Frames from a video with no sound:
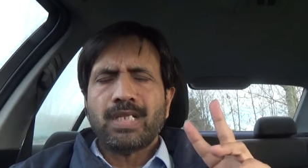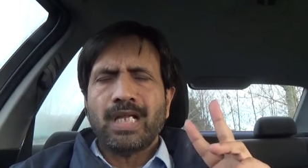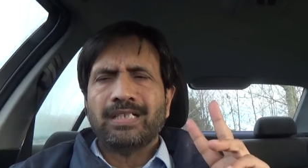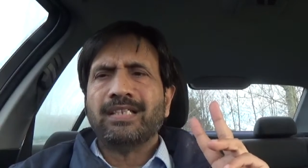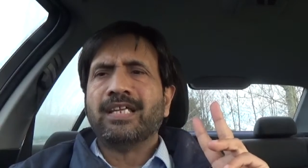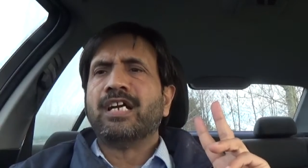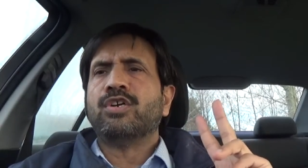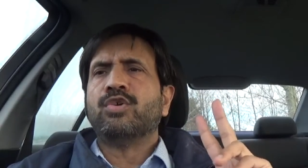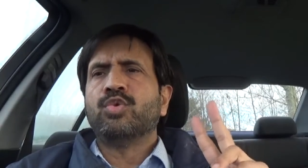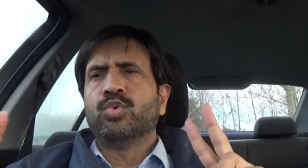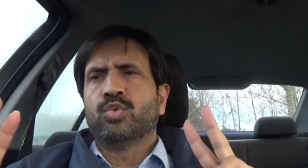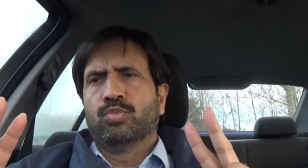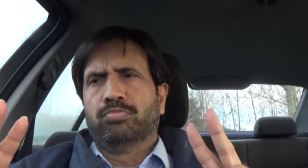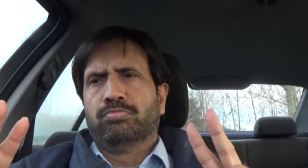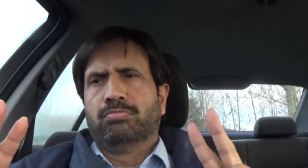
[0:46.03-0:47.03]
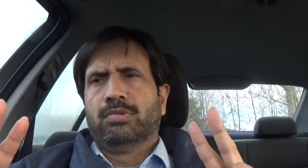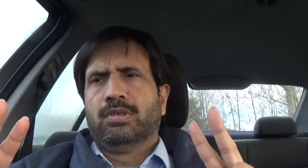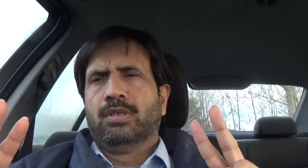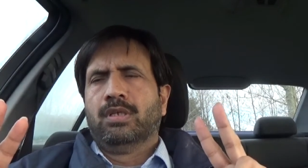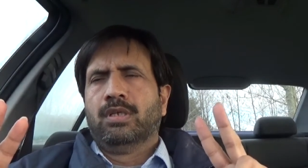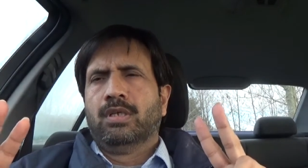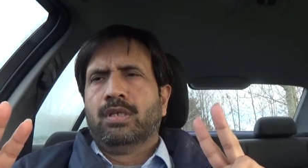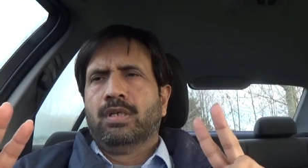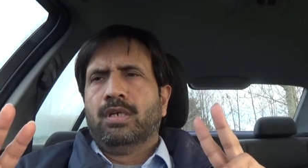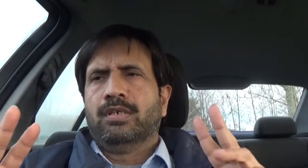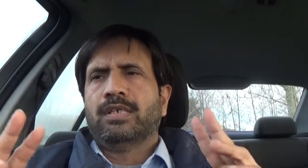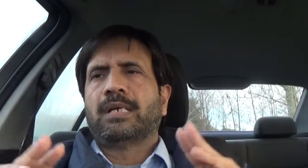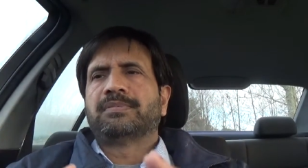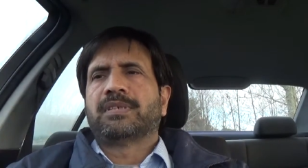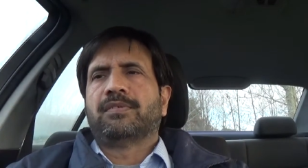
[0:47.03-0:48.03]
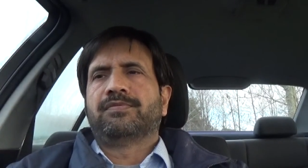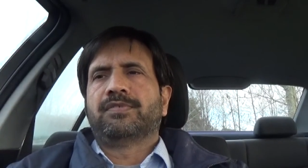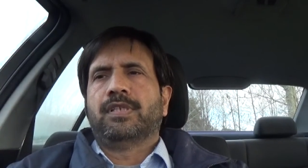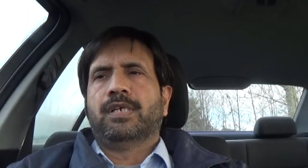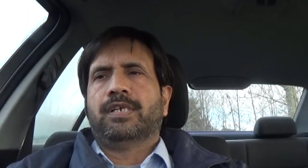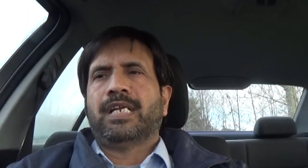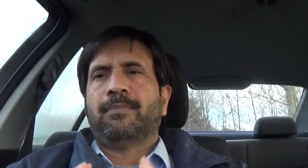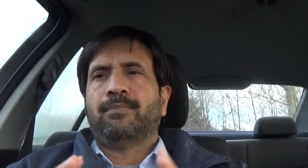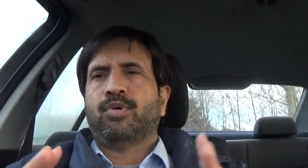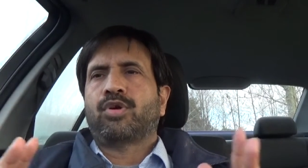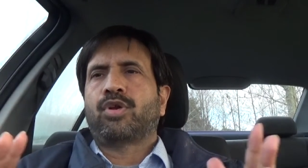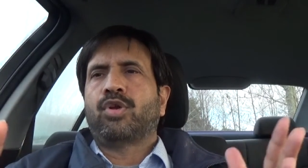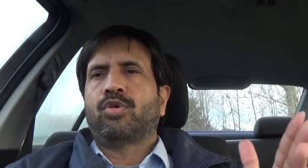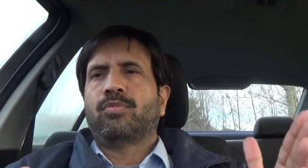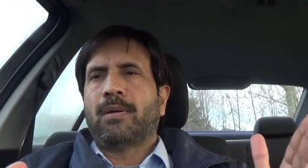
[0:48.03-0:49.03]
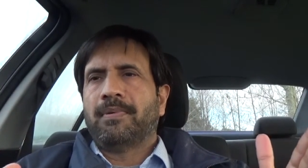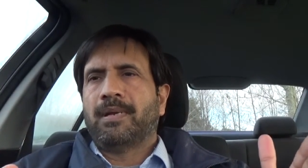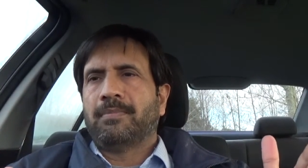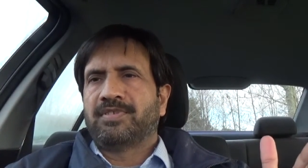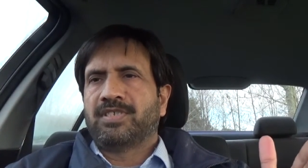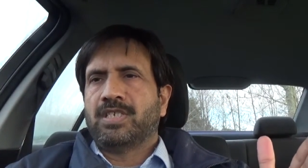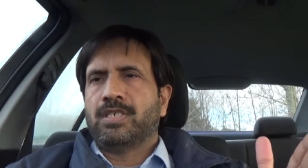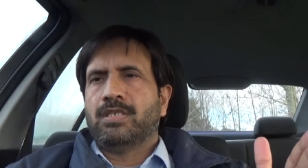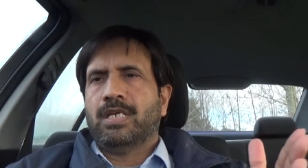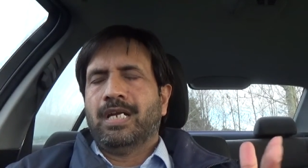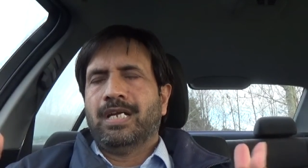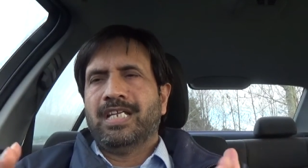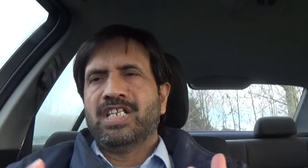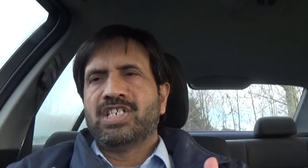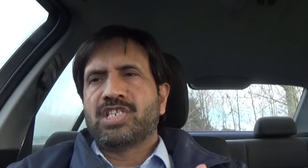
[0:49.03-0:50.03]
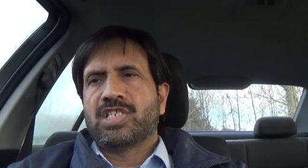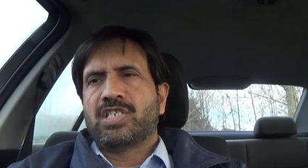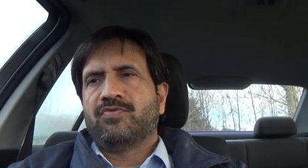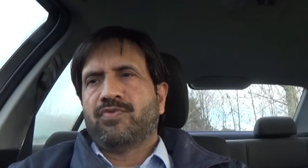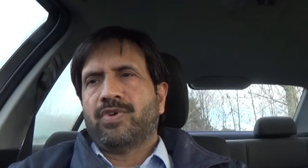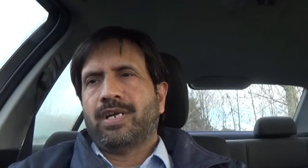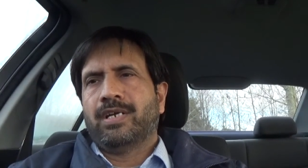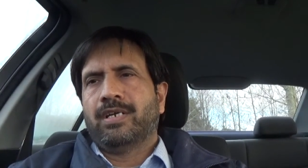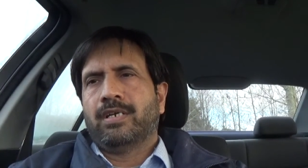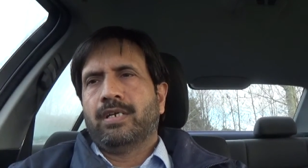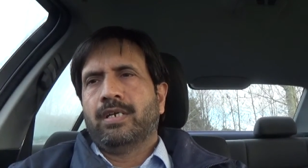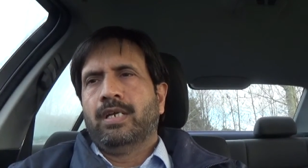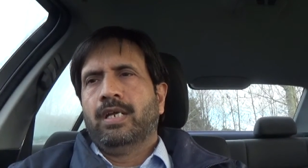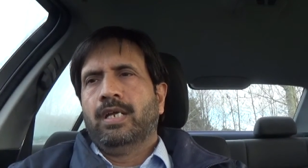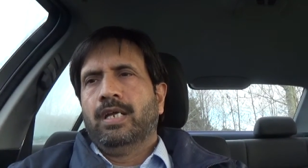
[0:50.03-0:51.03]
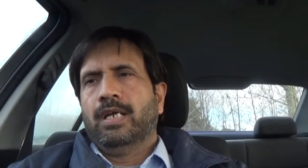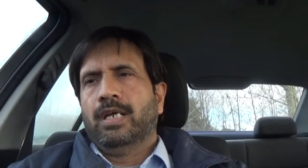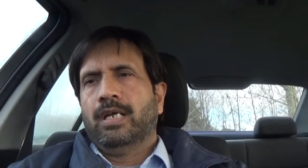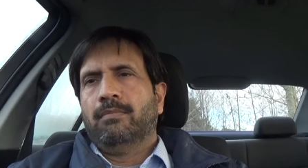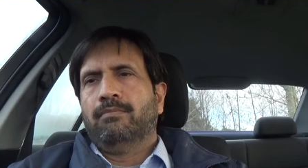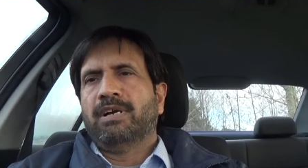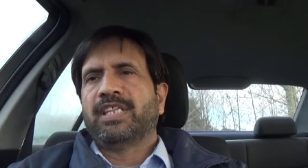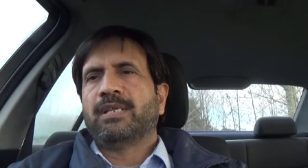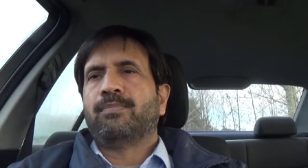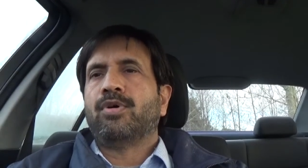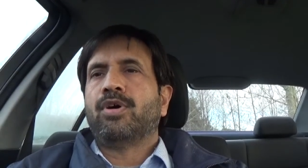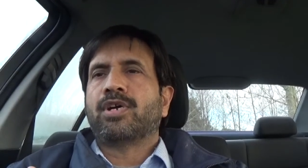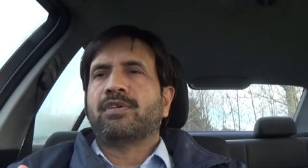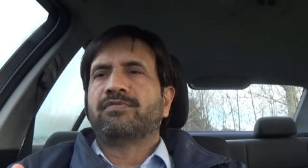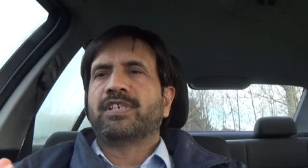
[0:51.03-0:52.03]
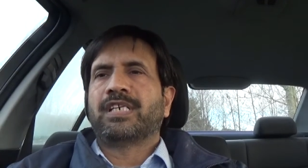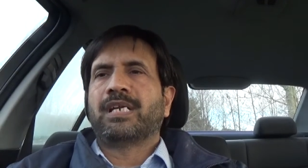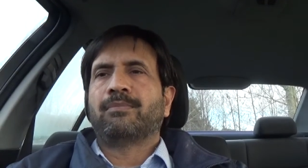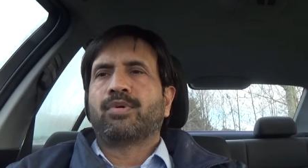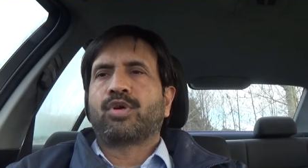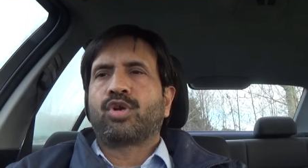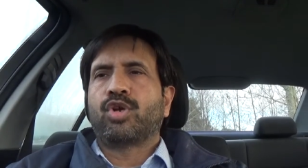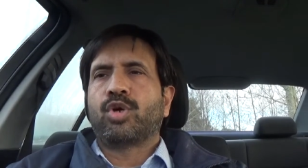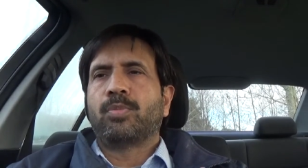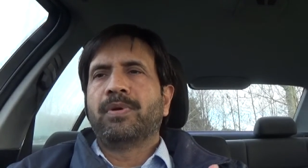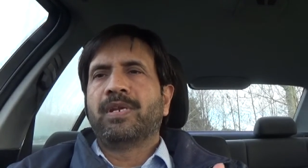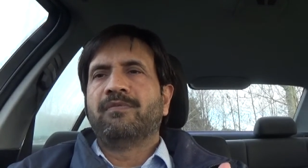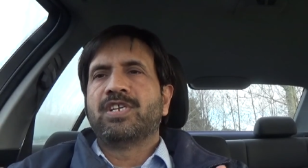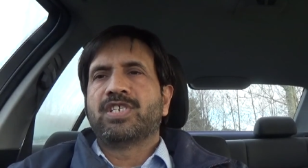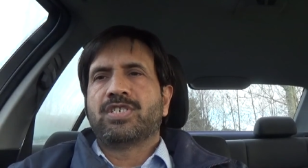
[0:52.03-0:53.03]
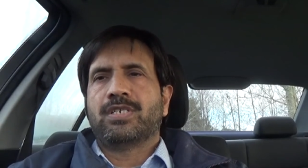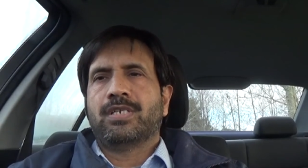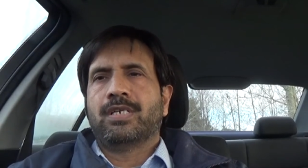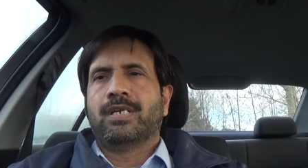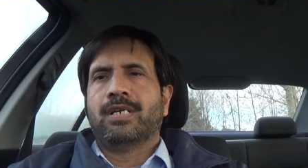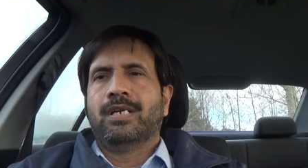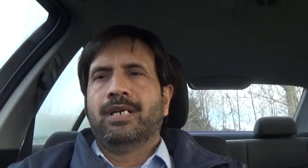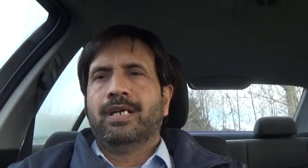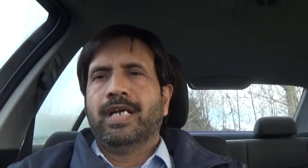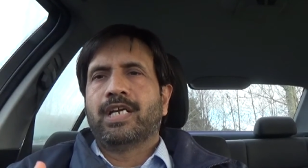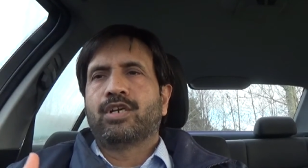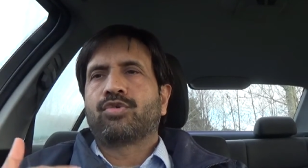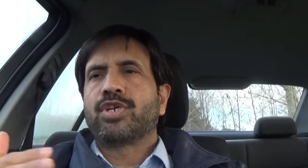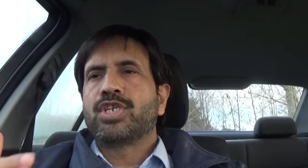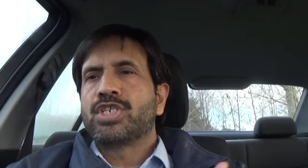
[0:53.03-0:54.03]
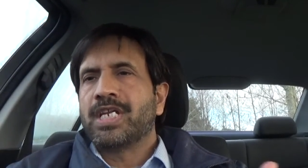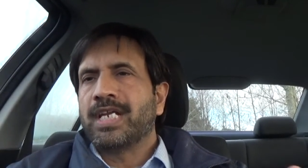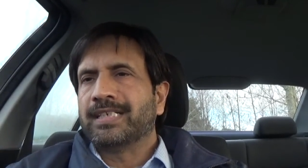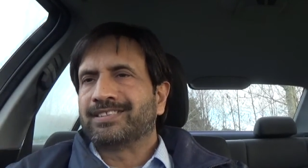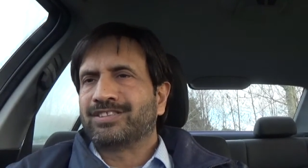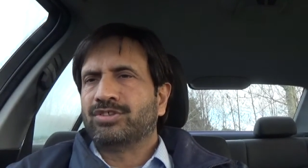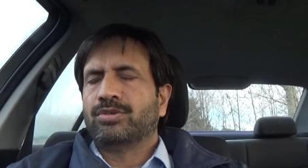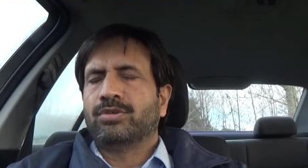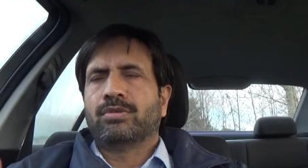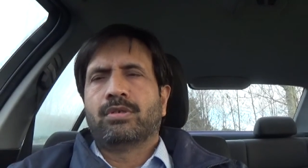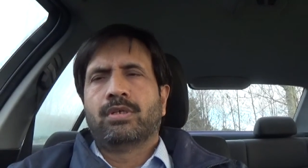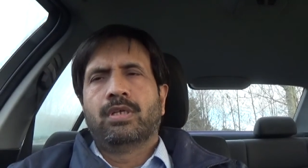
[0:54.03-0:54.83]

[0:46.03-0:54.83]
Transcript: there are two types of the temporal lobe epilepsy and each is defined uh, by the part of the temporal lobe in which uh, it originates you know